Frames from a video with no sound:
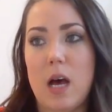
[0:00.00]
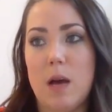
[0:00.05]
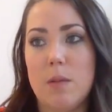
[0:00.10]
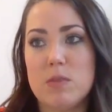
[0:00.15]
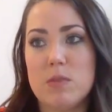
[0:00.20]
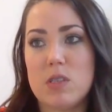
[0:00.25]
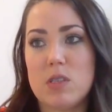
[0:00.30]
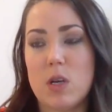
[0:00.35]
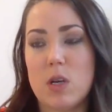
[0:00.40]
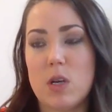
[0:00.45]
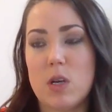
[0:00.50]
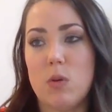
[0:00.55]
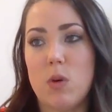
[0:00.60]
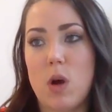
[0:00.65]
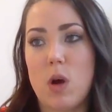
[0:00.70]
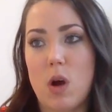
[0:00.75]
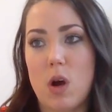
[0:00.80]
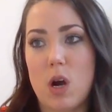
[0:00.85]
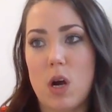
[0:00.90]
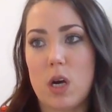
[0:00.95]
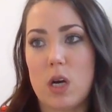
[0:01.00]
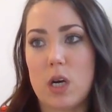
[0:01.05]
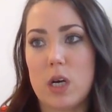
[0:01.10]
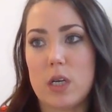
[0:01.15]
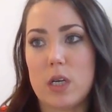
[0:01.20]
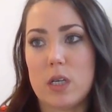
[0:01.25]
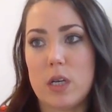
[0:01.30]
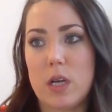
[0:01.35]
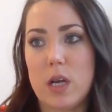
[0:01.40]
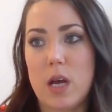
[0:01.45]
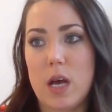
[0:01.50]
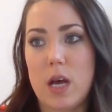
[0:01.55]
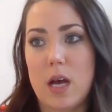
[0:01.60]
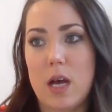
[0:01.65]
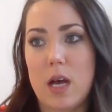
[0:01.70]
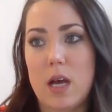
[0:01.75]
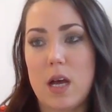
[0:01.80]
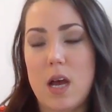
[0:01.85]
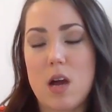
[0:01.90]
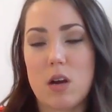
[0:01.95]
So
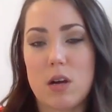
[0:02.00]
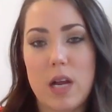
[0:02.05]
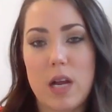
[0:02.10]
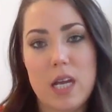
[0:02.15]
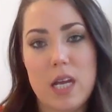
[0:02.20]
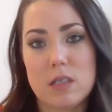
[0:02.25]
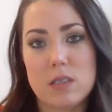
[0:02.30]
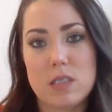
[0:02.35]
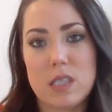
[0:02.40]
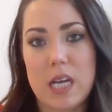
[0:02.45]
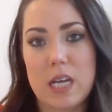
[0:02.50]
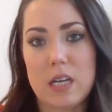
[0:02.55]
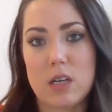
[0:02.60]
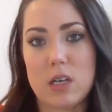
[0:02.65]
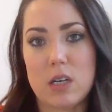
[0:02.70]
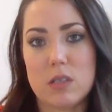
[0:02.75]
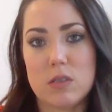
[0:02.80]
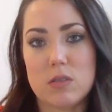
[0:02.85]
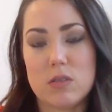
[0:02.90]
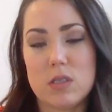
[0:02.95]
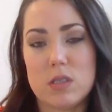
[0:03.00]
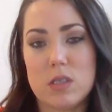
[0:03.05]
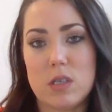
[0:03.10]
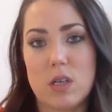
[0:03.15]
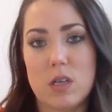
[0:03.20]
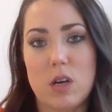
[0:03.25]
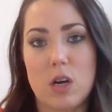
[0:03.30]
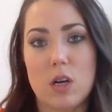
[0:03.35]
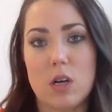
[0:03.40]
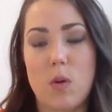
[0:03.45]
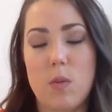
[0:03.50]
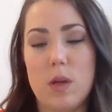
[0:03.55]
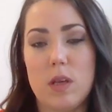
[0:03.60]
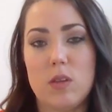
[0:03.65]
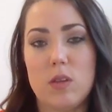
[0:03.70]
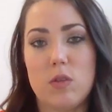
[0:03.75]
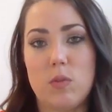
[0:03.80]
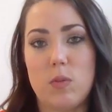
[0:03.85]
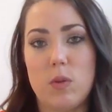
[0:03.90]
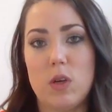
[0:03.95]
our annotators are
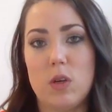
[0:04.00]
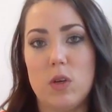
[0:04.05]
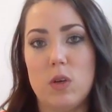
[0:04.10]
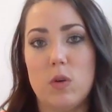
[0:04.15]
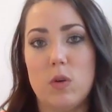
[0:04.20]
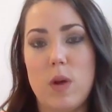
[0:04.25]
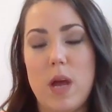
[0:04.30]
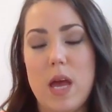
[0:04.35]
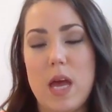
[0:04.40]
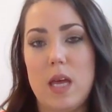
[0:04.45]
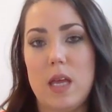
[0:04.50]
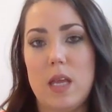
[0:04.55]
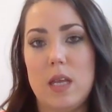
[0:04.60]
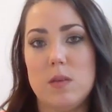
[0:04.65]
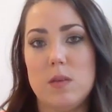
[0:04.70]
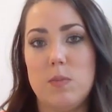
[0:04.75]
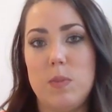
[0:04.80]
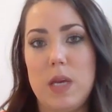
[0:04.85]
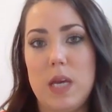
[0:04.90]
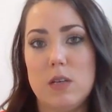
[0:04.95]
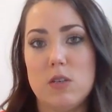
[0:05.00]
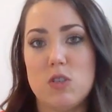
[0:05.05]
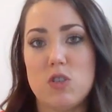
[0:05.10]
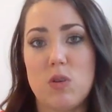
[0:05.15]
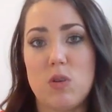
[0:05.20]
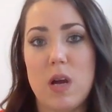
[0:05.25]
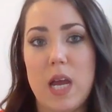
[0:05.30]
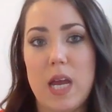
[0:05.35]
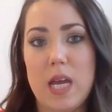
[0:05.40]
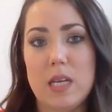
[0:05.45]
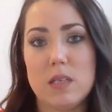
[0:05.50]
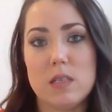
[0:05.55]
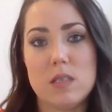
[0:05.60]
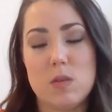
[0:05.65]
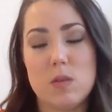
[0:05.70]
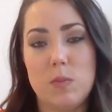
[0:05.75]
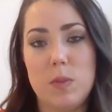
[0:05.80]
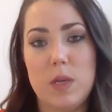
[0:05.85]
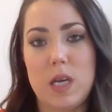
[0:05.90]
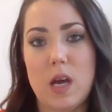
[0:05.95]
going through and being trained
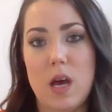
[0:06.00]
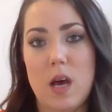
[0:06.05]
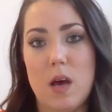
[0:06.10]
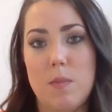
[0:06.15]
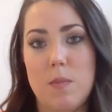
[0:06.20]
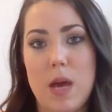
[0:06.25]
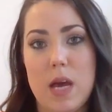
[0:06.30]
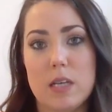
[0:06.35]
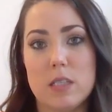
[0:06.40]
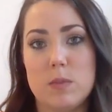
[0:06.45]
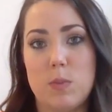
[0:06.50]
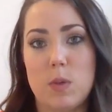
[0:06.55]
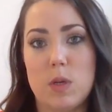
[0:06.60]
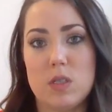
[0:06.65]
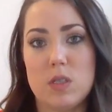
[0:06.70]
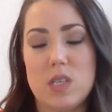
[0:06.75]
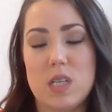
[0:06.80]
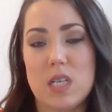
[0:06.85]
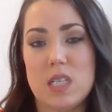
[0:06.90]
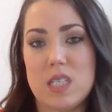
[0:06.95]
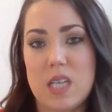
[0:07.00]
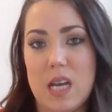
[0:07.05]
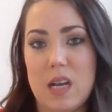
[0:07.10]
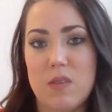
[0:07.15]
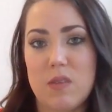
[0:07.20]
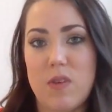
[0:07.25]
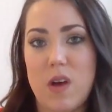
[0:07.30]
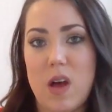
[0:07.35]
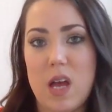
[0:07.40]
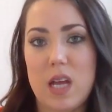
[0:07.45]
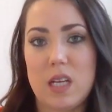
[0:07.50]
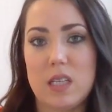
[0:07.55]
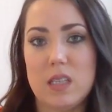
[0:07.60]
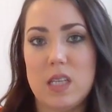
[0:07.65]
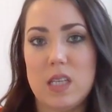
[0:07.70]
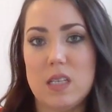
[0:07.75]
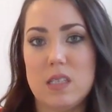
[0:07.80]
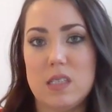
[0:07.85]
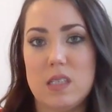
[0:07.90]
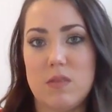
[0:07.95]
to become experts in identifying
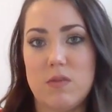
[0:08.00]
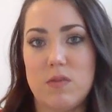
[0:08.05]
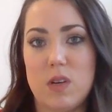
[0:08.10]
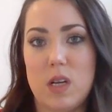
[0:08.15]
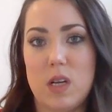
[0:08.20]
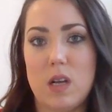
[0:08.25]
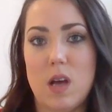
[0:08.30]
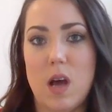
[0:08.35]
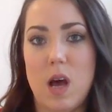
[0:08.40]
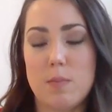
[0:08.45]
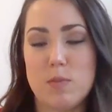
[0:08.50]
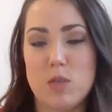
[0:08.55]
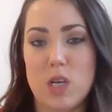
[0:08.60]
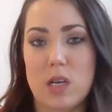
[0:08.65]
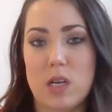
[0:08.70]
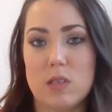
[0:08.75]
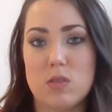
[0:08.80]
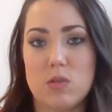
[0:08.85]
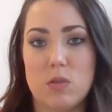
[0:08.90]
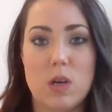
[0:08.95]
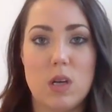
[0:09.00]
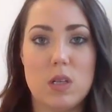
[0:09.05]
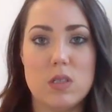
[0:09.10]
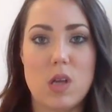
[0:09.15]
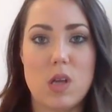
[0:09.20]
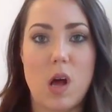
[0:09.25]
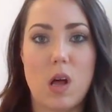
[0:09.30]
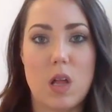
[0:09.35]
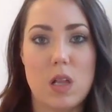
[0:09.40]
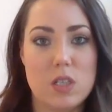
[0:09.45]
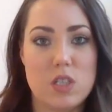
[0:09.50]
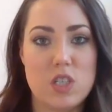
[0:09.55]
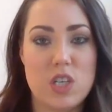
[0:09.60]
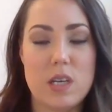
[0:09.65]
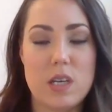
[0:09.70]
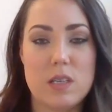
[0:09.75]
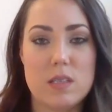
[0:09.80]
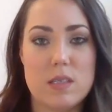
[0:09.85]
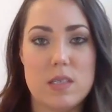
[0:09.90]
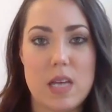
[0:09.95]
these different objects or
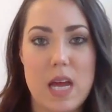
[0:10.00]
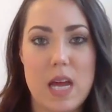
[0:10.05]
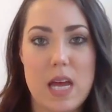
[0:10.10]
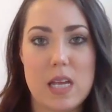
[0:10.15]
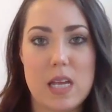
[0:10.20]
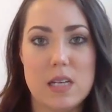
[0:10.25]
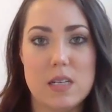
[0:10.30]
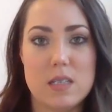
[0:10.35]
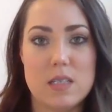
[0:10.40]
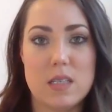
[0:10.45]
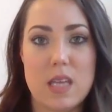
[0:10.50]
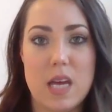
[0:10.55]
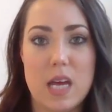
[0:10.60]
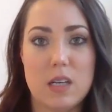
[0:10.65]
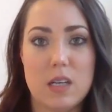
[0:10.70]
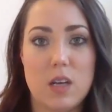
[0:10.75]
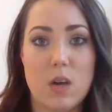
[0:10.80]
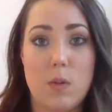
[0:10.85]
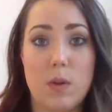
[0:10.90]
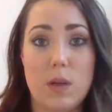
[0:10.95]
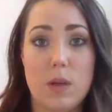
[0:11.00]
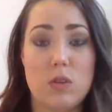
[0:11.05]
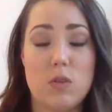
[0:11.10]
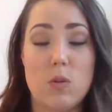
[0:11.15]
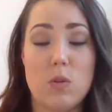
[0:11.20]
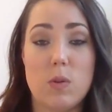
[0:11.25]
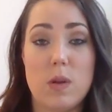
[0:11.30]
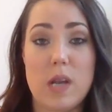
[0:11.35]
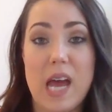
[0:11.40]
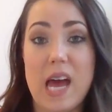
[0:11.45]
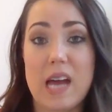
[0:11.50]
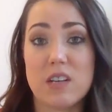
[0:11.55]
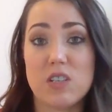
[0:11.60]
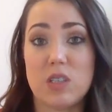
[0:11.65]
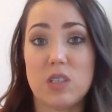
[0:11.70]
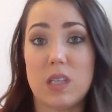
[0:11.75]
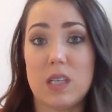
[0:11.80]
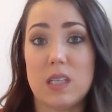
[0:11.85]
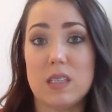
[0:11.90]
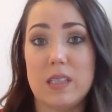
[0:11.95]
ontologies, and then going through and
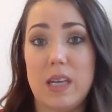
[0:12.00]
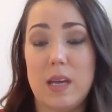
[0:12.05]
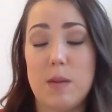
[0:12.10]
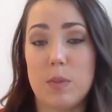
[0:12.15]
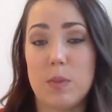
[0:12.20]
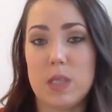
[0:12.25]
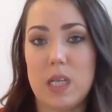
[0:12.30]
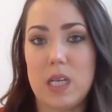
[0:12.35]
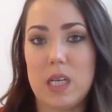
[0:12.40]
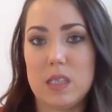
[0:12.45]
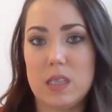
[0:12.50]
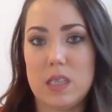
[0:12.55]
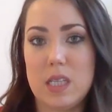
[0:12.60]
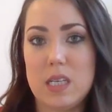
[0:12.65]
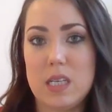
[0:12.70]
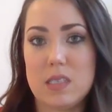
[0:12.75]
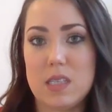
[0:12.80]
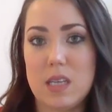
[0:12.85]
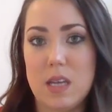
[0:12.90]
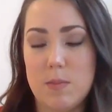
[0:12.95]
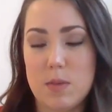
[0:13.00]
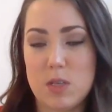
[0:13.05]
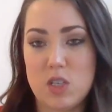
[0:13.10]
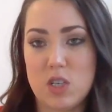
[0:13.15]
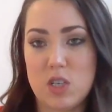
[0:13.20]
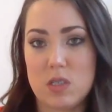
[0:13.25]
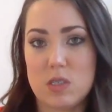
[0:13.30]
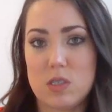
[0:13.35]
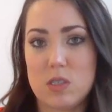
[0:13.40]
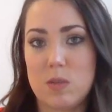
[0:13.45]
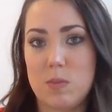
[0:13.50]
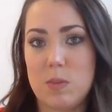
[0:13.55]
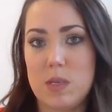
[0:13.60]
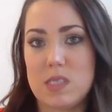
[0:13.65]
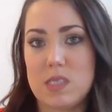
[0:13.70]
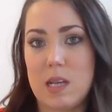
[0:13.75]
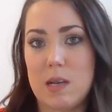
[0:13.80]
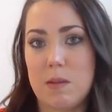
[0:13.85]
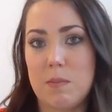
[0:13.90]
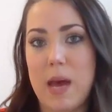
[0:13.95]
actually labeling these images to be
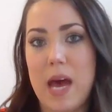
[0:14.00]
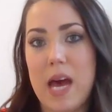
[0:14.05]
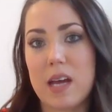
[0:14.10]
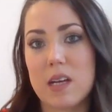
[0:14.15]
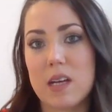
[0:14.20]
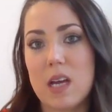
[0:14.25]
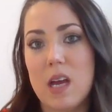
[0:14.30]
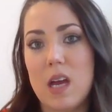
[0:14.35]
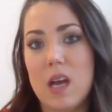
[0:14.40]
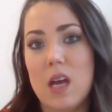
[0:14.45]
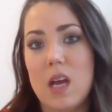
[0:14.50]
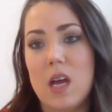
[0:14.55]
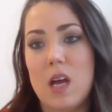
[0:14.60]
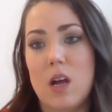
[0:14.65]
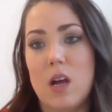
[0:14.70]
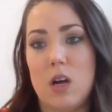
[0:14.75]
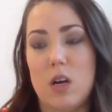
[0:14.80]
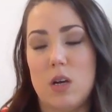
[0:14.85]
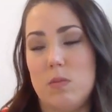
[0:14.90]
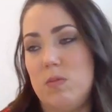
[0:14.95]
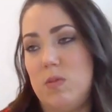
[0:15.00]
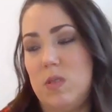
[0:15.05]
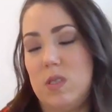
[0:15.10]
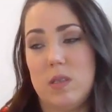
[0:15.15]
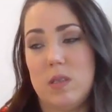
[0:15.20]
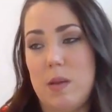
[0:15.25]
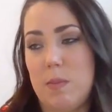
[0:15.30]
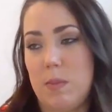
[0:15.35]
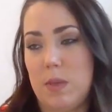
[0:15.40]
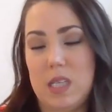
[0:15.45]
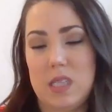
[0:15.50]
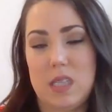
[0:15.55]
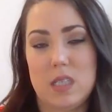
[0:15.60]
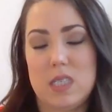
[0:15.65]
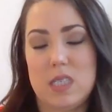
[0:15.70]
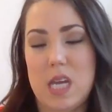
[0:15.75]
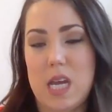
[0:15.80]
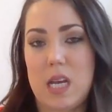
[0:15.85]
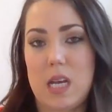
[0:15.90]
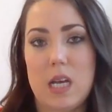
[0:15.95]
sent back, or labeling the
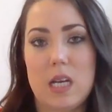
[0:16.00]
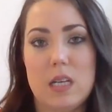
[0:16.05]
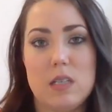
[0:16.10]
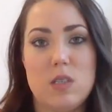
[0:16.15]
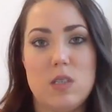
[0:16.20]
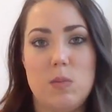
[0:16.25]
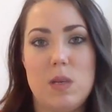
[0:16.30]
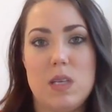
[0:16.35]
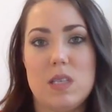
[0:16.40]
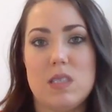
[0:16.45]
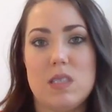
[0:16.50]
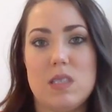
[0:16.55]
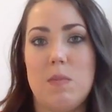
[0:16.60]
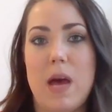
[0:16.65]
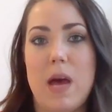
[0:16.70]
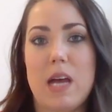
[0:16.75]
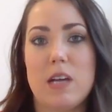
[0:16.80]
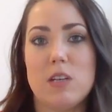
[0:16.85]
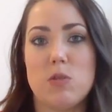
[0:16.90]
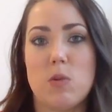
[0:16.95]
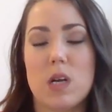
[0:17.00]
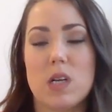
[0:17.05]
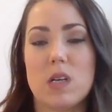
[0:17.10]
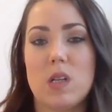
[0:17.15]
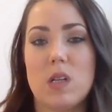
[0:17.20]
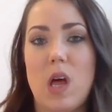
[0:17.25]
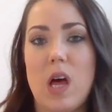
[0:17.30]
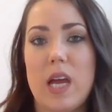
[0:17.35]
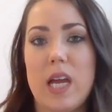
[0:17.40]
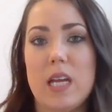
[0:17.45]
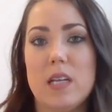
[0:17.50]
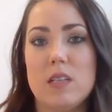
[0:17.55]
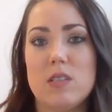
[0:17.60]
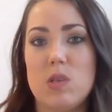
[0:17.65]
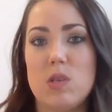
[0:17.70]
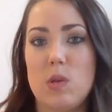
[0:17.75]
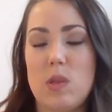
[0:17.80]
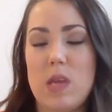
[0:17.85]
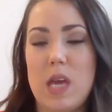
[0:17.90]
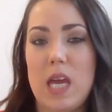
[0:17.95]
data to be sent back to our client
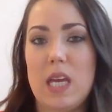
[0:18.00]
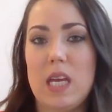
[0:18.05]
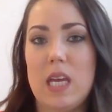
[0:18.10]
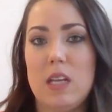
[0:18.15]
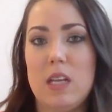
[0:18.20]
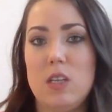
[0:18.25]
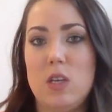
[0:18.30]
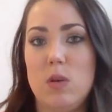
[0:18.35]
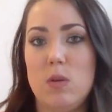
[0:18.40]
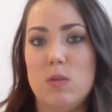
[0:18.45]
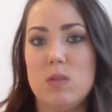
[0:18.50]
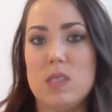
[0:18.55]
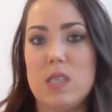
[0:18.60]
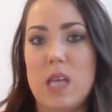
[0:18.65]
so they can use